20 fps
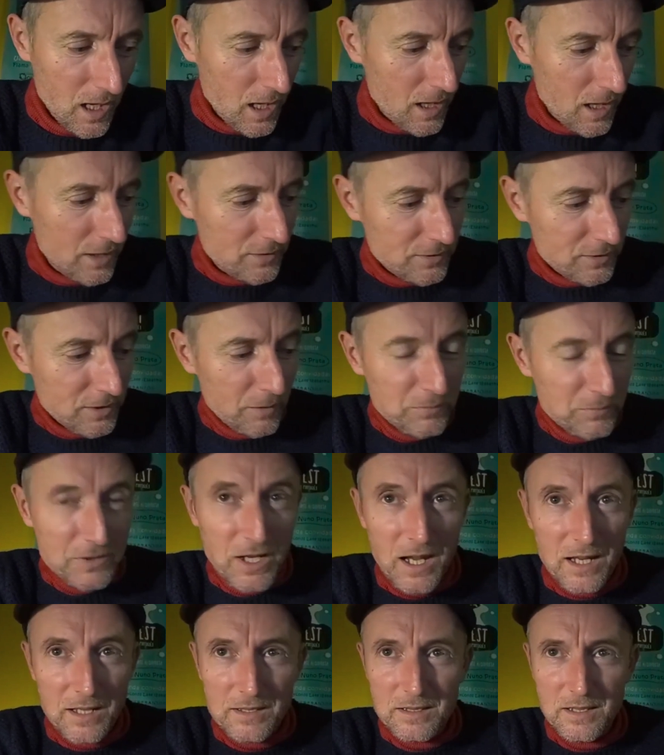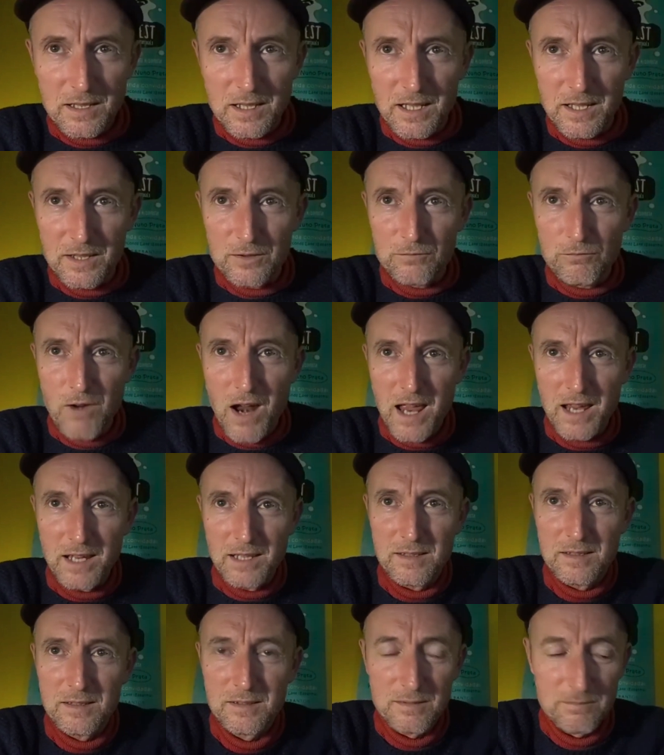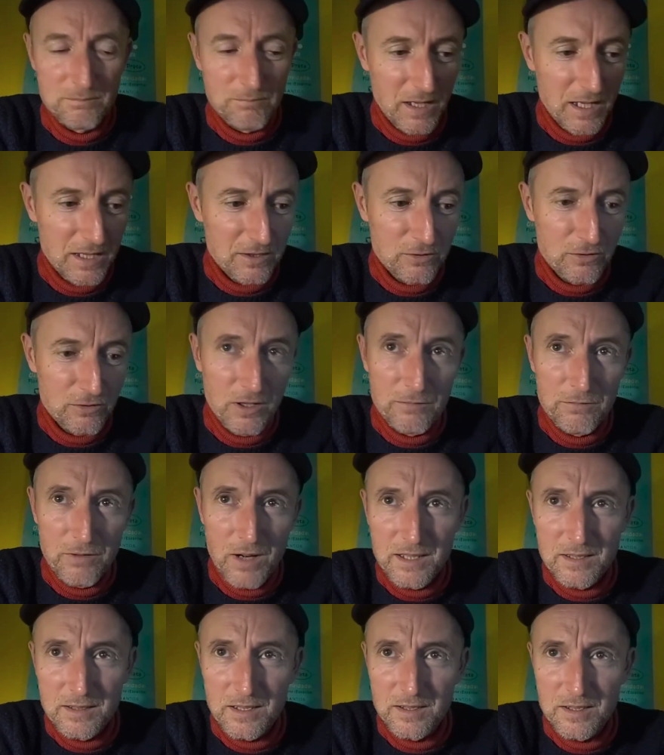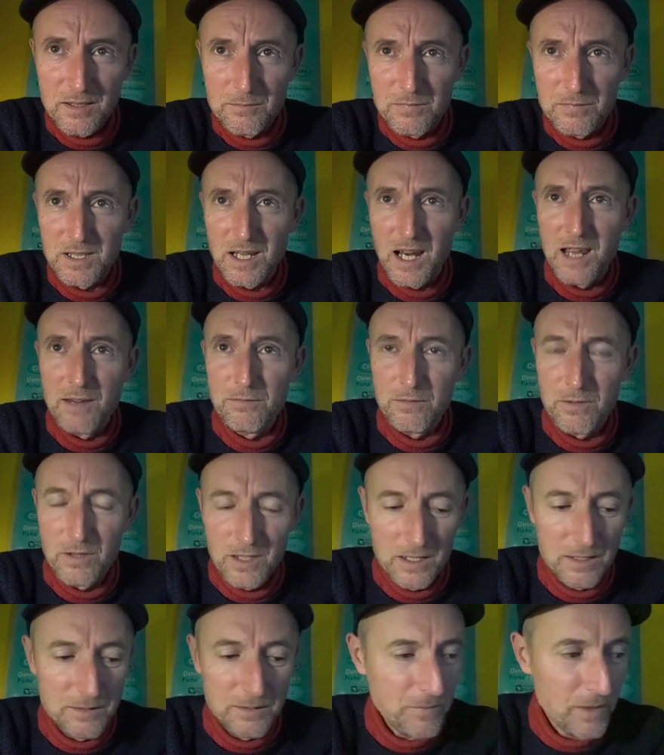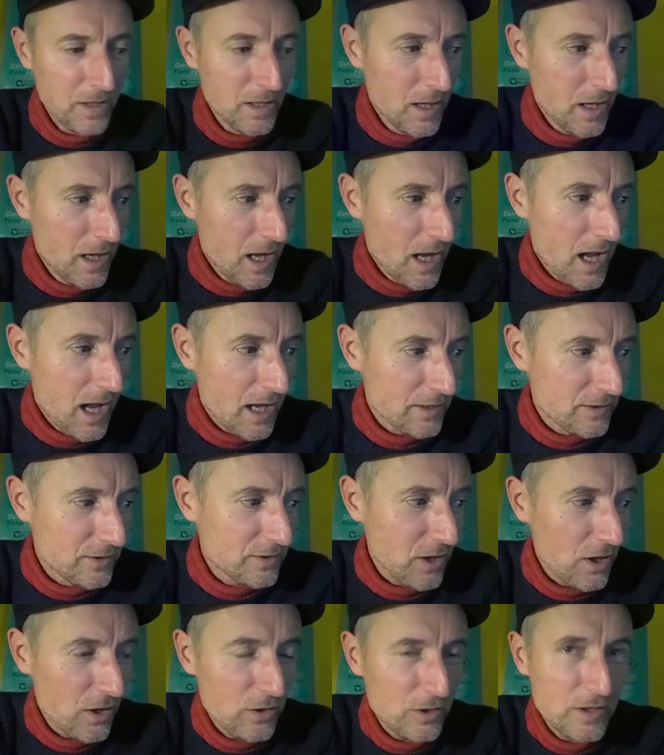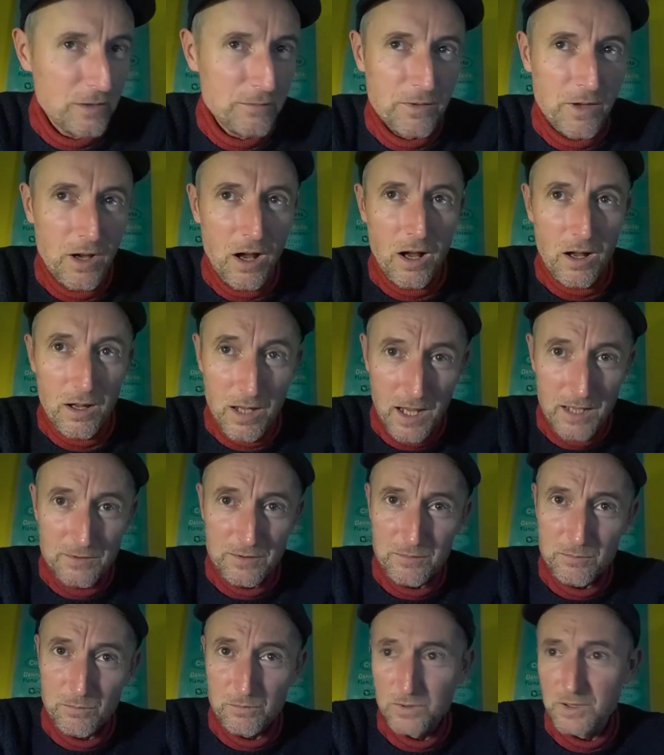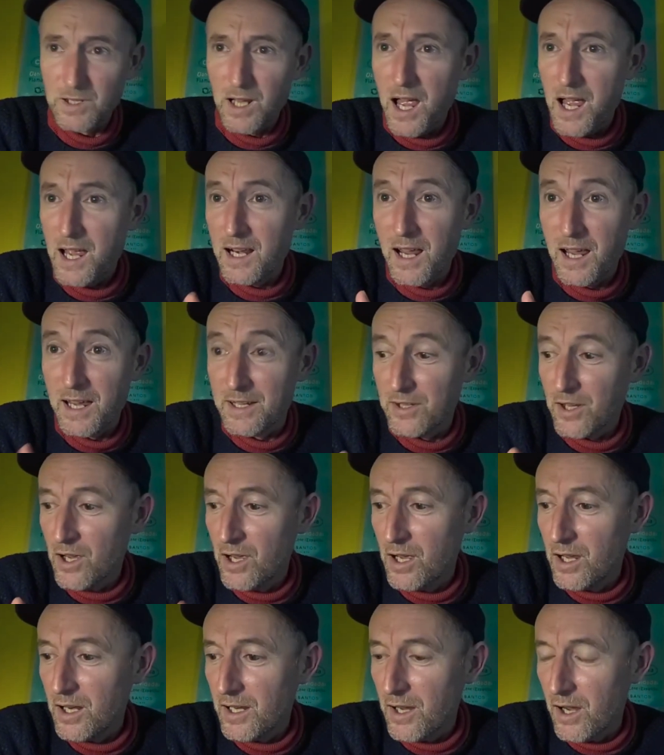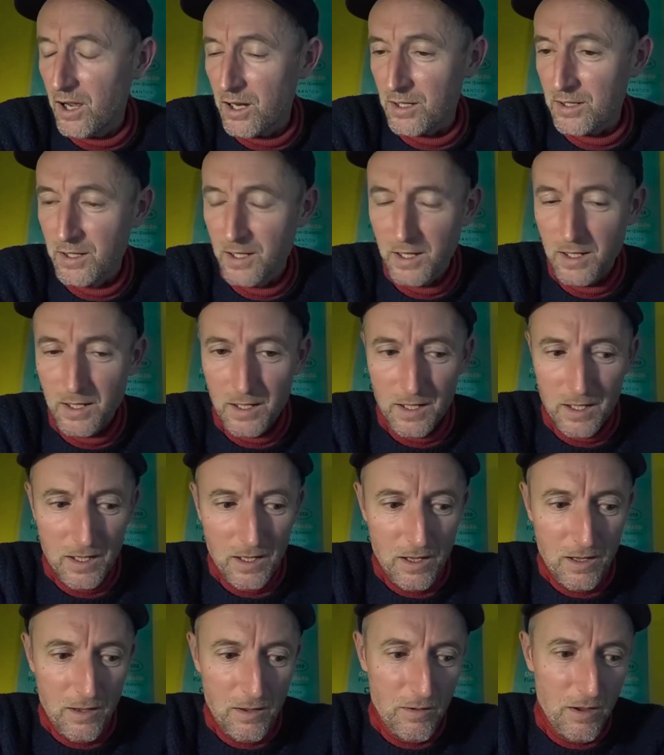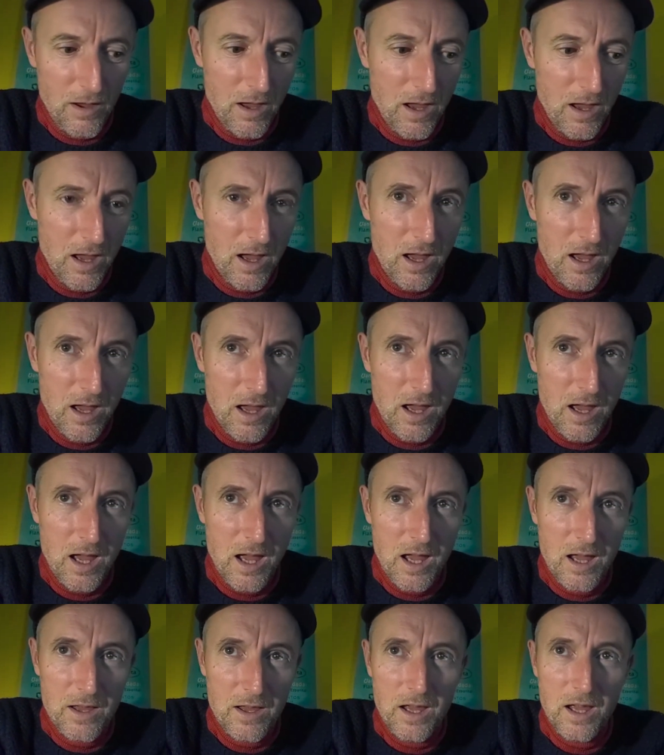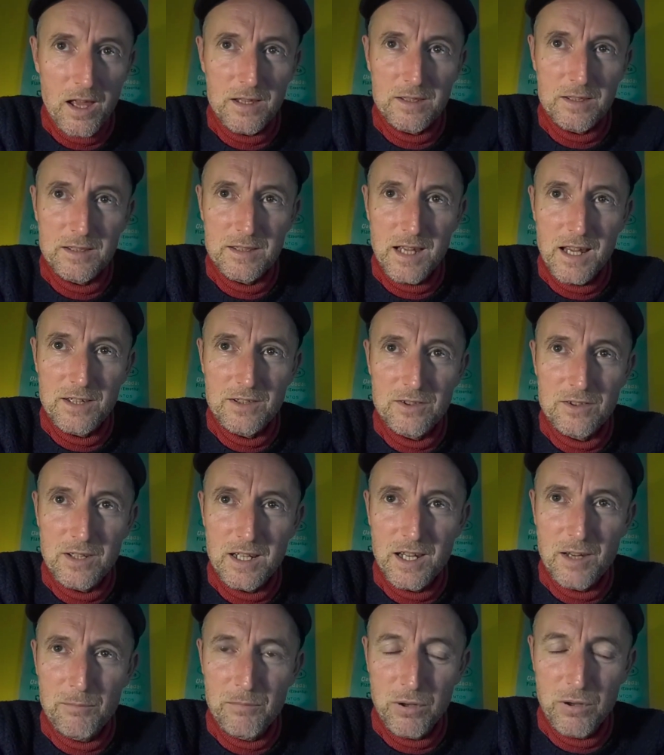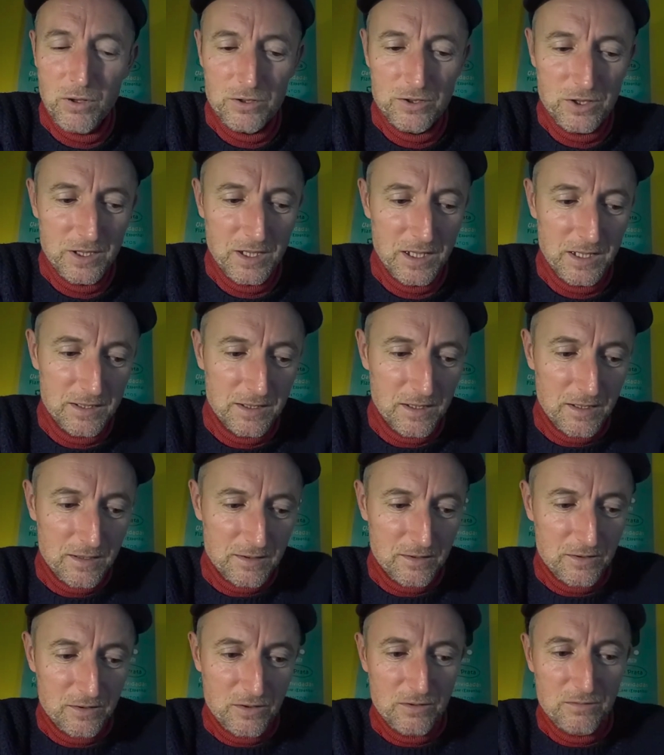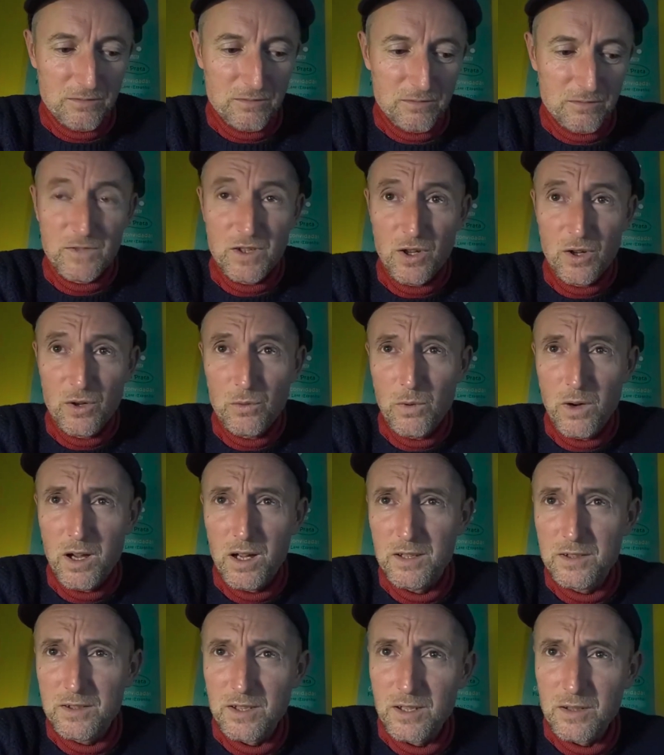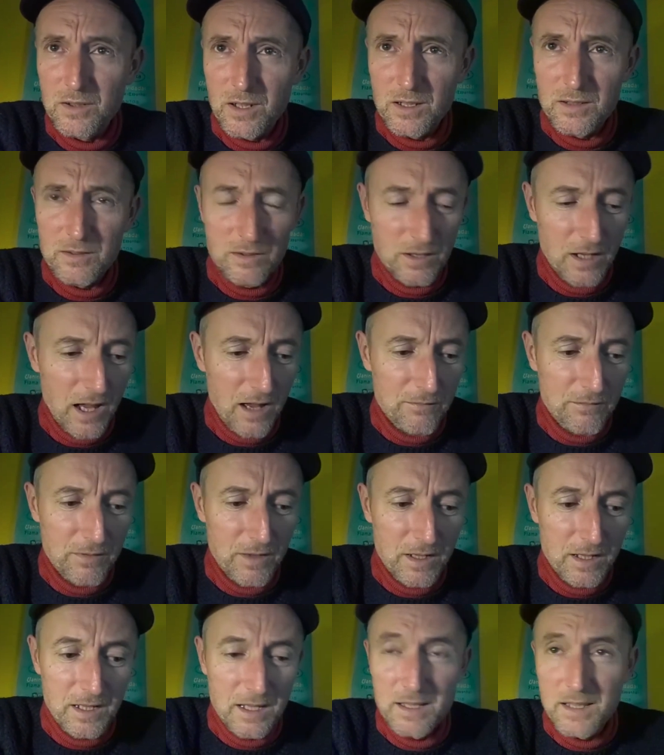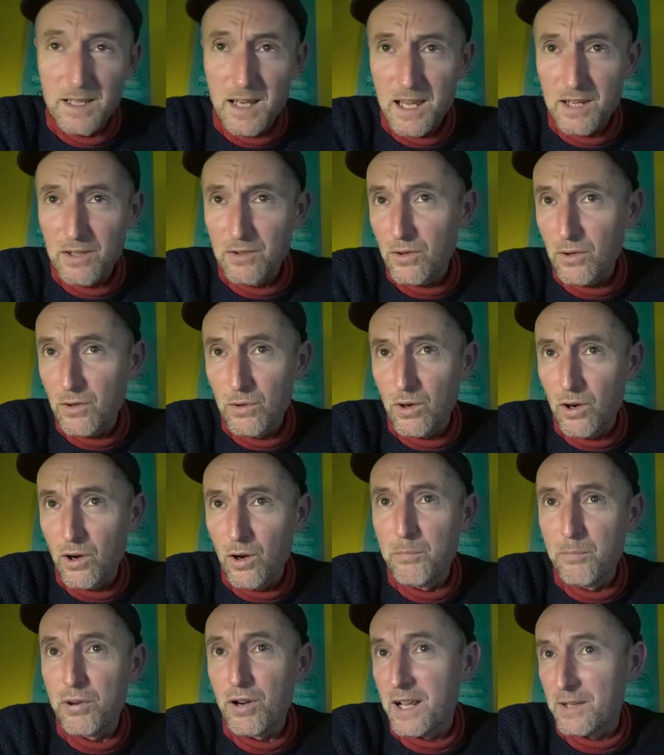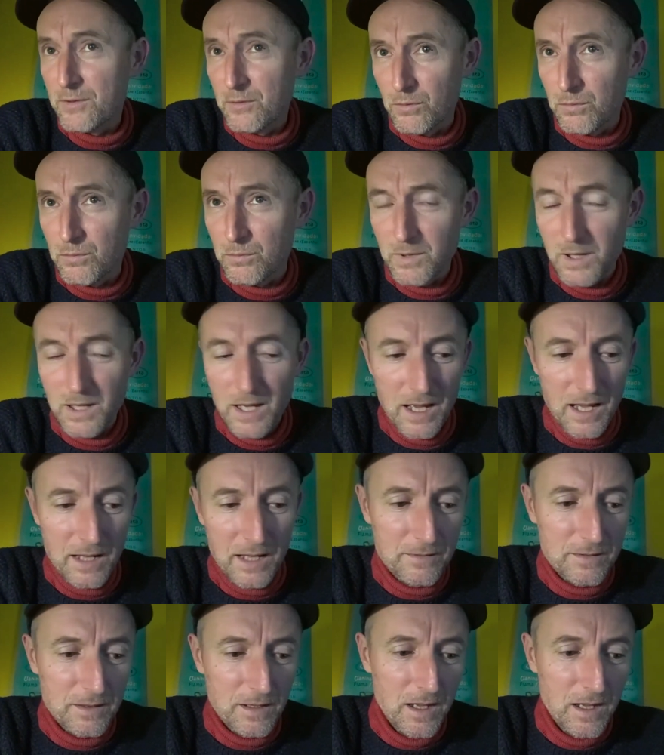subjects is race, history of racism, slavery. And so you've got, as was highlighted early on, uh, essentially in Portuguese, there's two words you could have negro or preto, and